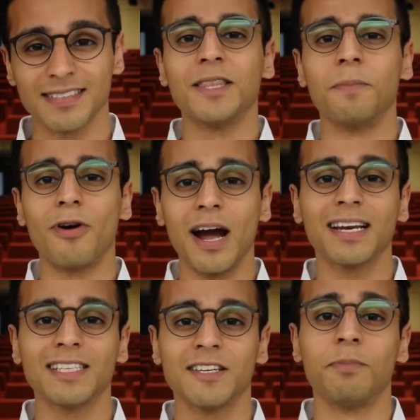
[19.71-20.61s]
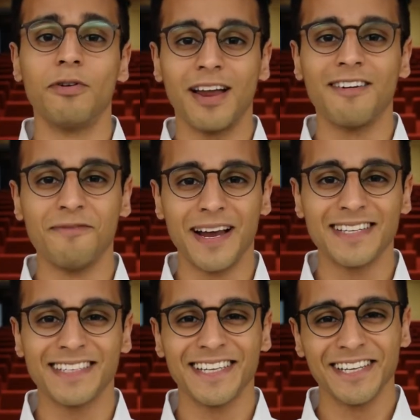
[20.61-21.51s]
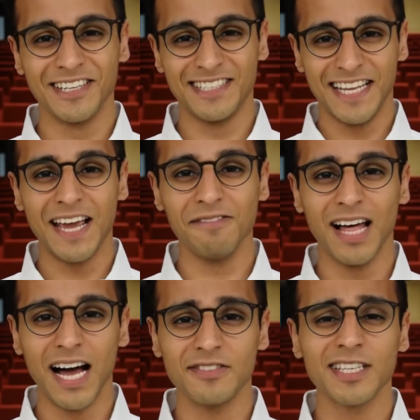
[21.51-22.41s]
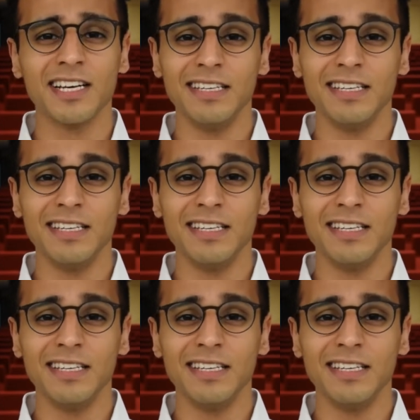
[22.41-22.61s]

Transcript: The practice of preventative medicine could save lives,